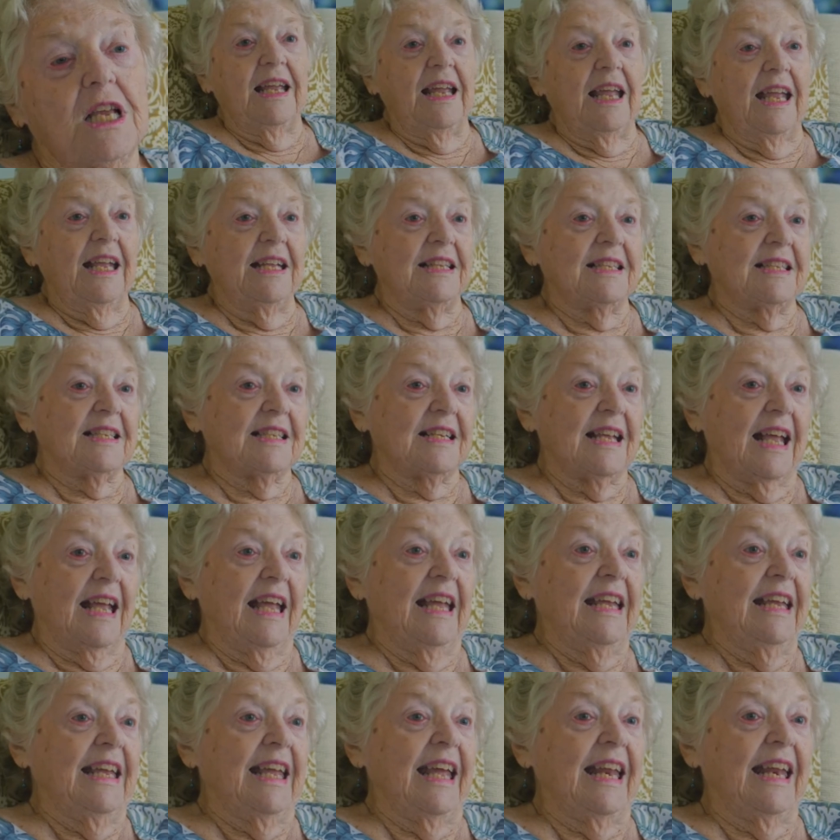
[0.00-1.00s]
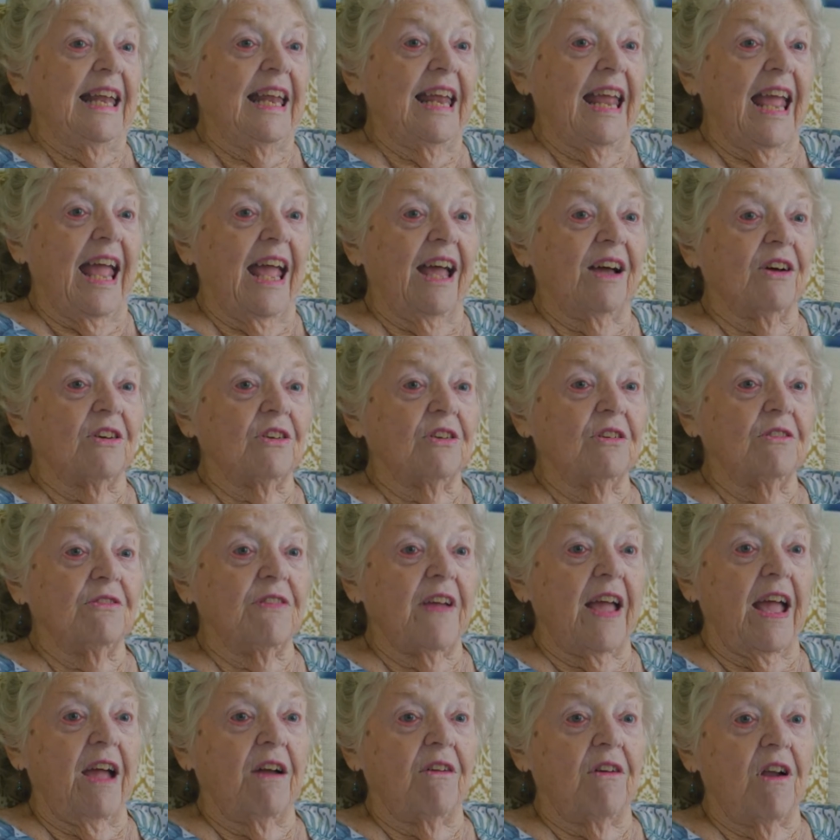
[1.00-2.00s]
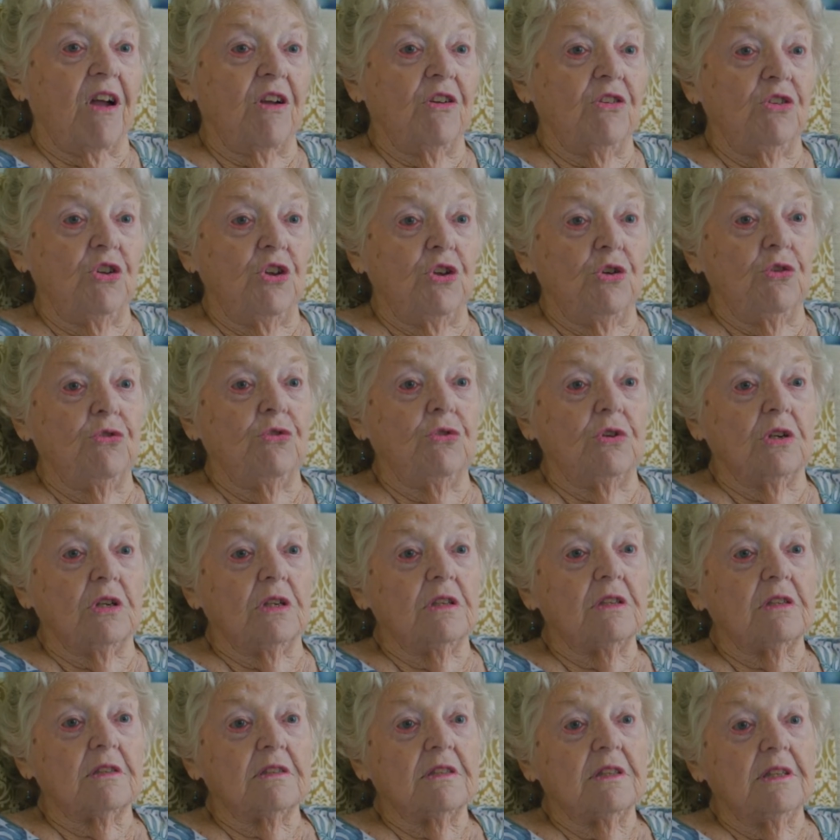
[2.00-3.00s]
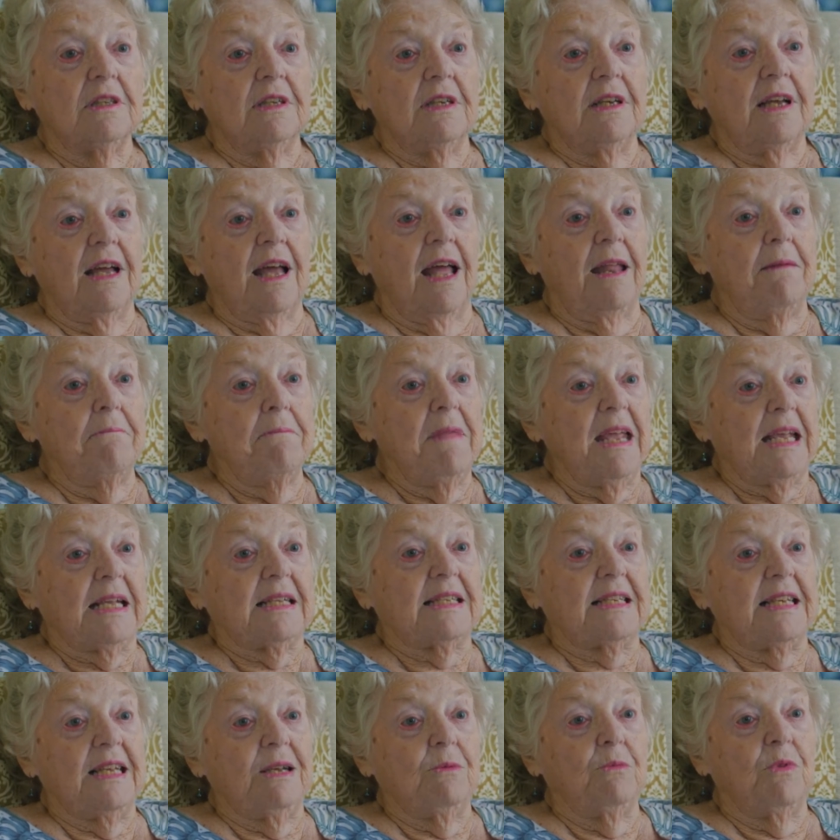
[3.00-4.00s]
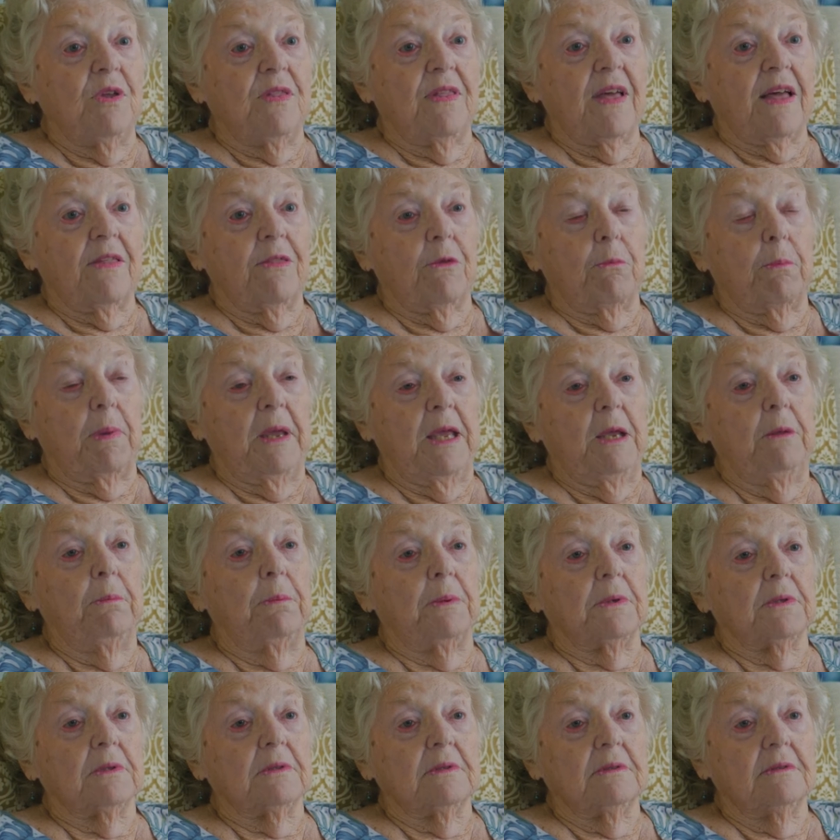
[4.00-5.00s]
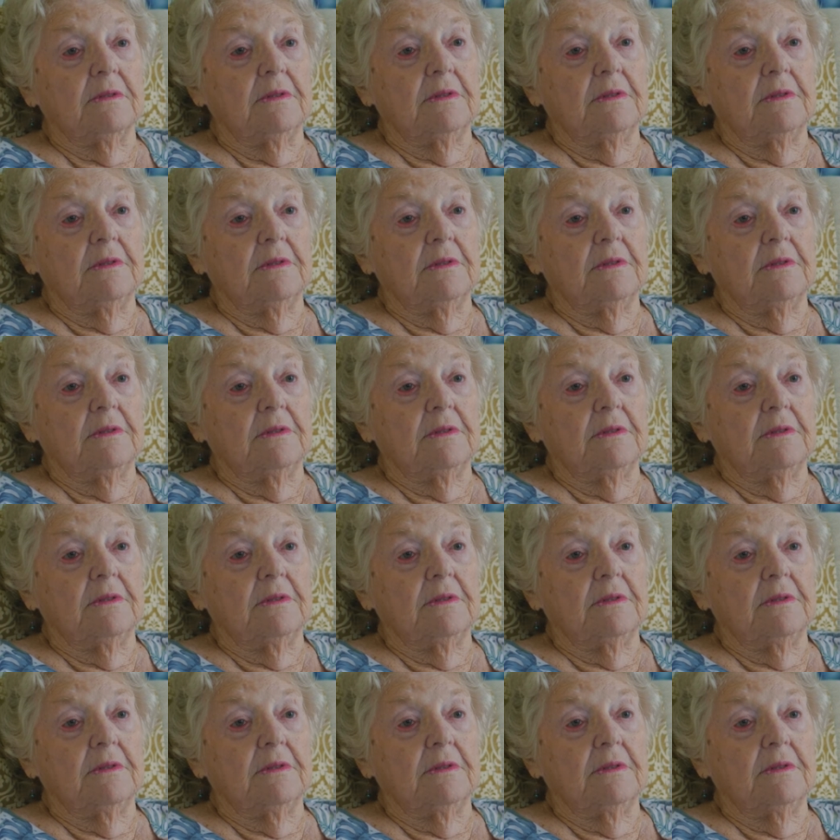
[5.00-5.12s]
It's getting out of our own unit and mixing with other people